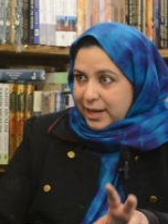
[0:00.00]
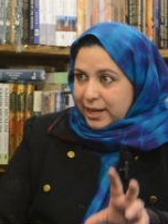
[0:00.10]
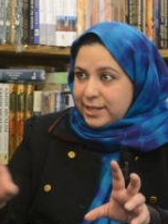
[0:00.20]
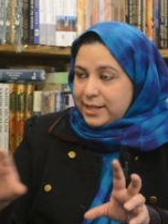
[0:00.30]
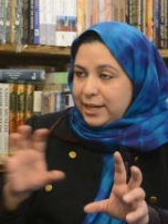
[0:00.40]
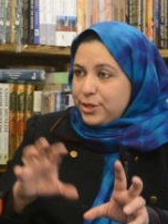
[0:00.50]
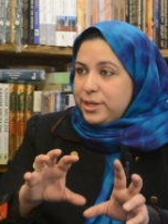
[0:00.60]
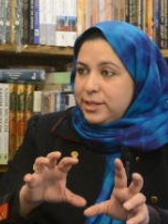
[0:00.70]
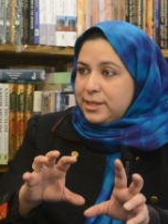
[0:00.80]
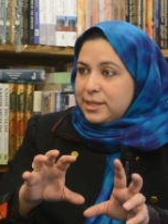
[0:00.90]

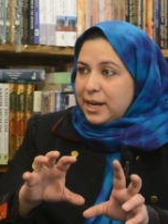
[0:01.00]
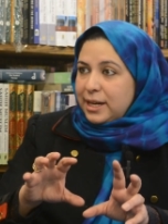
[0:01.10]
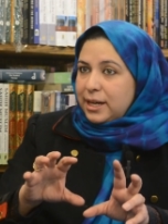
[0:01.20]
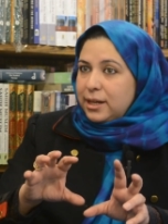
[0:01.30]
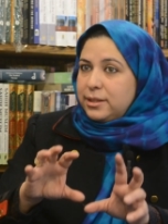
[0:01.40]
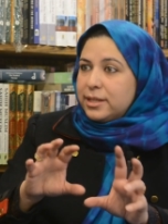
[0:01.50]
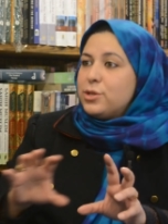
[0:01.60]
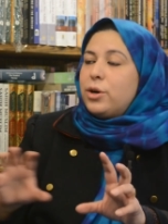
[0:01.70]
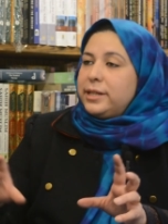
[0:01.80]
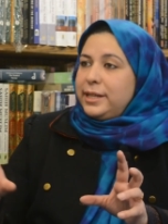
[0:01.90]
Intelligence does
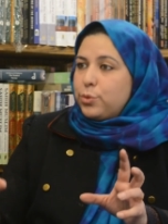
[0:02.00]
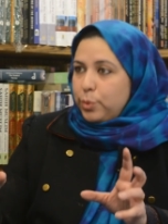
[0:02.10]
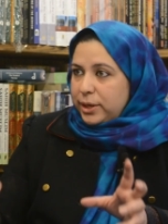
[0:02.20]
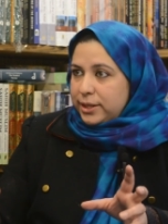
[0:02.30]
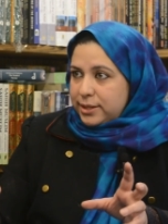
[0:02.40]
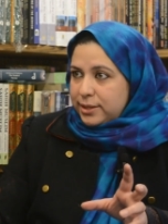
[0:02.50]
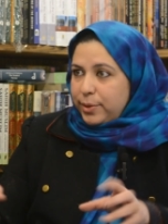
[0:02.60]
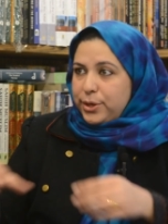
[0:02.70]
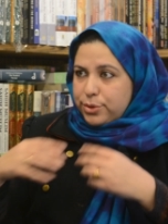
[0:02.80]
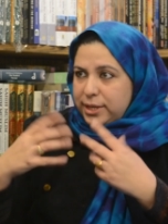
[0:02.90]
not need words.
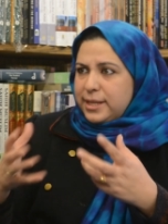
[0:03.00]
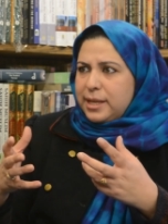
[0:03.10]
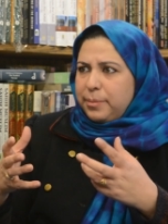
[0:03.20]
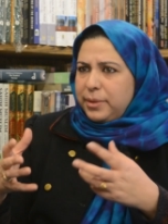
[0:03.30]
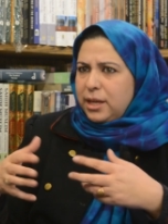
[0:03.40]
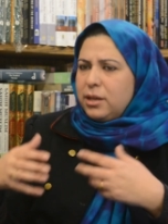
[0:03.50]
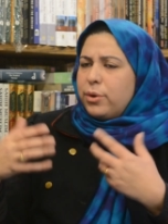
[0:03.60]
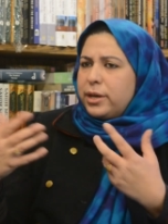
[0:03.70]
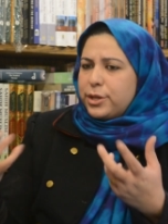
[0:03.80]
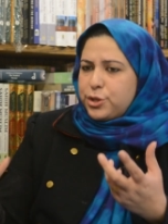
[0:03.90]
When you say something, you
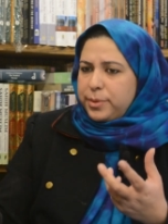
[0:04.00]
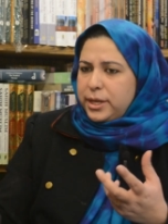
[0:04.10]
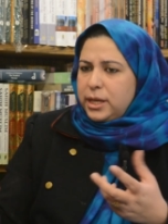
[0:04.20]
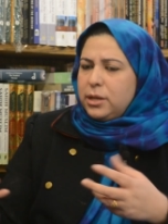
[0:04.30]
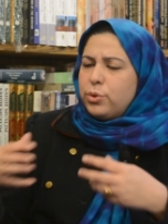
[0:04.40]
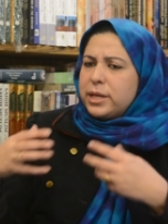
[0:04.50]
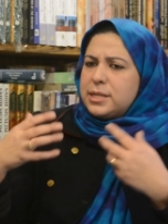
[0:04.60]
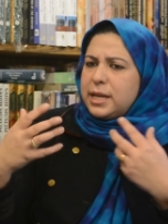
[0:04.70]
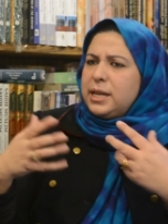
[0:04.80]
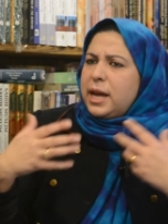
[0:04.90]
are a Kashmiri, you can
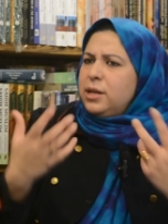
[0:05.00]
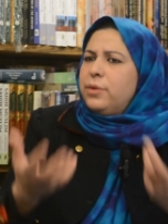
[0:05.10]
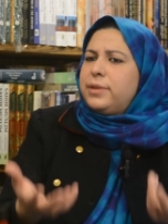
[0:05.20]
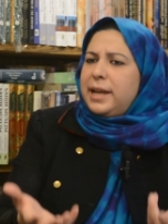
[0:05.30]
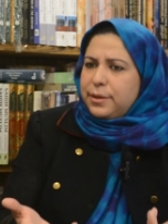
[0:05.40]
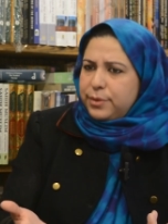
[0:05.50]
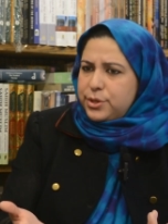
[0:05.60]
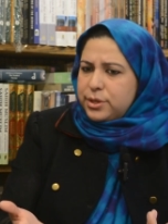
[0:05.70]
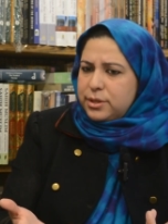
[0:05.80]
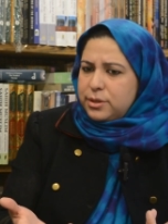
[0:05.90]
say in any of the
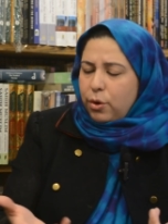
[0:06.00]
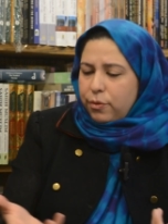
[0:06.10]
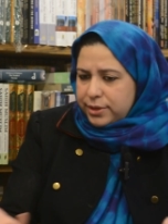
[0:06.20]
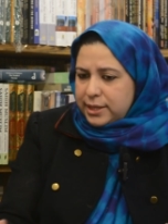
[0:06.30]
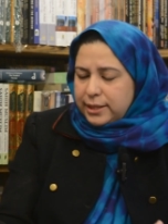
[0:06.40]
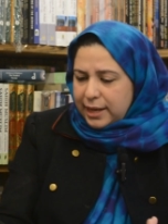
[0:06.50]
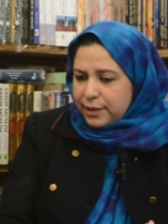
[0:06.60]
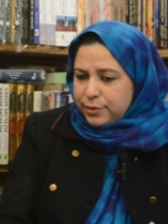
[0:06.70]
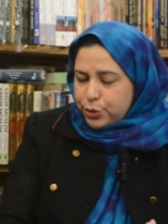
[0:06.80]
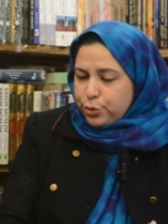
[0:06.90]
languages, obviously the
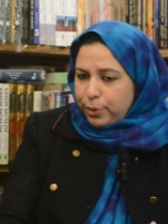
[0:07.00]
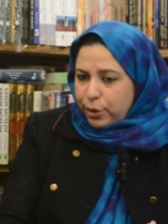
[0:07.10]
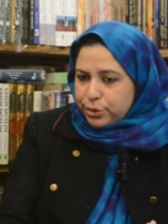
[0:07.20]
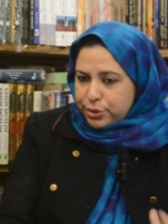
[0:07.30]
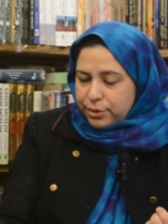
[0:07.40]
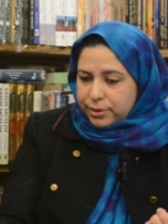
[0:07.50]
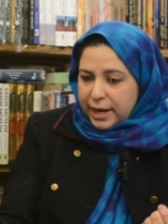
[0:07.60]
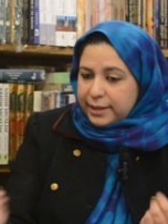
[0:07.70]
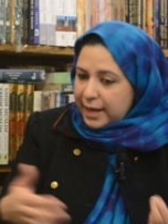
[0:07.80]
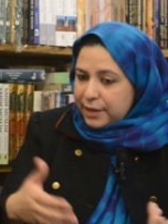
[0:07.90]
language you belong to
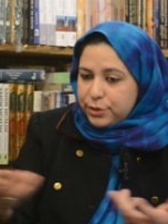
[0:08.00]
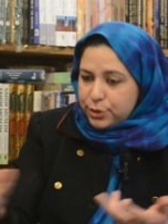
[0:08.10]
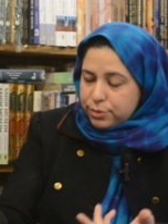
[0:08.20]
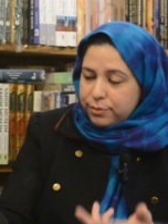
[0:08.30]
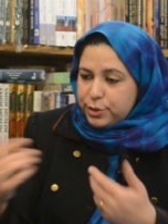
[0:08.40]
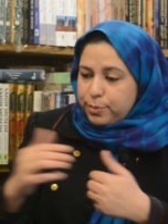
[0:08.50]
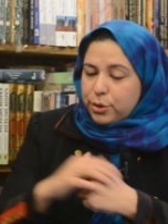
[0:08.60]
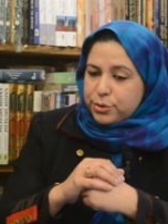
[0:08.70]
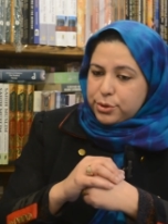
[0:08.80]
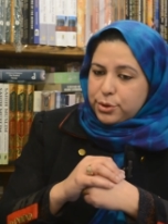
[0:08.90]
and the language which
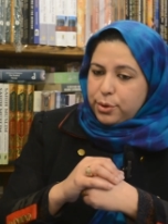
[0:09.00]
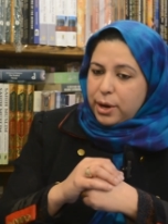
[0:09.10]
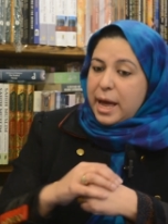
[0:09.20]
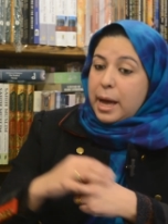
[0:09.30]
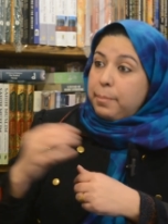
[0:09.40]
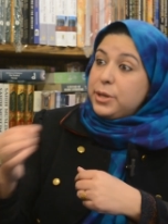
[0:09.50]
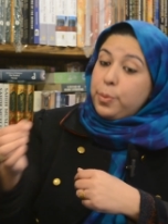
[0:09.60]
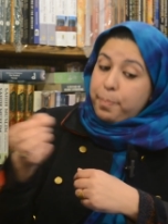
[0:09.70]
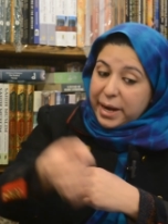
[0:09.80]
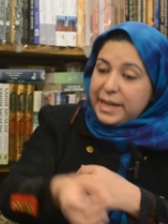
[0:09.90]
belongs to you, but to
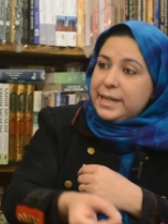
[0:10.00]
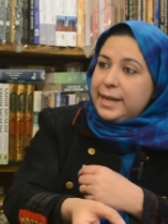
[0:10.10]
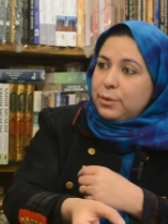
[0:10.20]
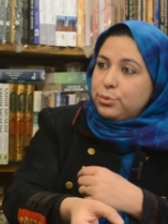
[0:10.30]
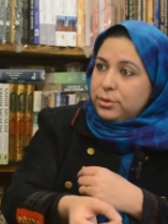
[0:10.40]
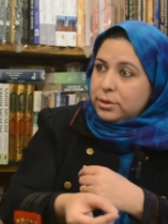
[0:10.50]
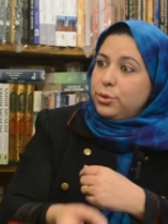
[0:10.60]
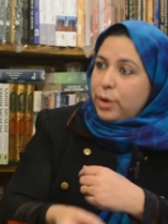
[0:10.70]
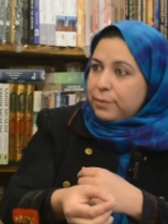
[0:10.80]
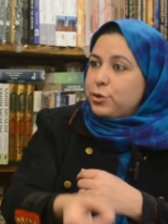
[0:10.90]
pen it down,
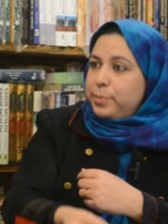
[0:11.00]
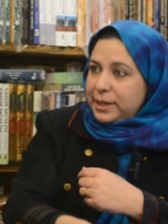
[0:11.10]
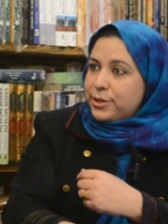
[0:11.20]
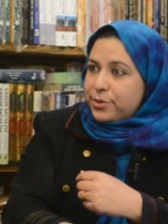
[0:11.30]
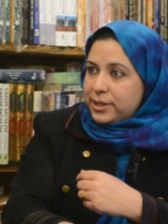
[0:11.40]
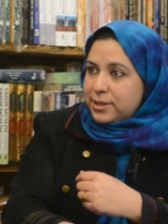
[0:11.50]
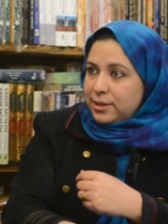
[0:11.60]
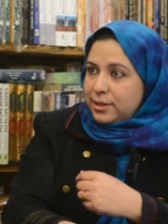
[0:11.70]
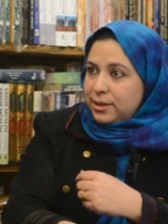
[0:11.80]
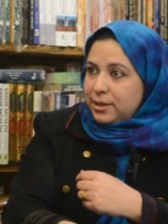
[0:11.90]
you have to be literate.
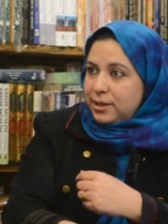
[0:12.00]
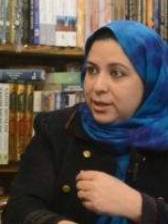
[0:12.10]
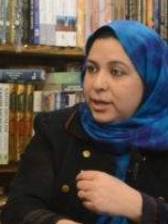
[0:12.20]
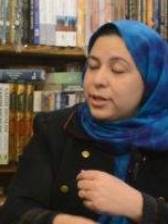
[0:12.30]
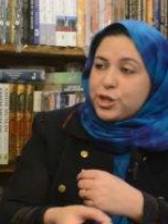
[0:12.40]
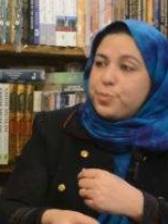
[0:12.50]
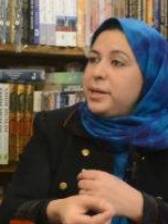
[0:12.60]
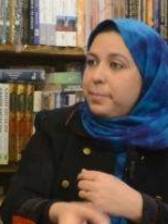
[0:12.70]
Kashmiri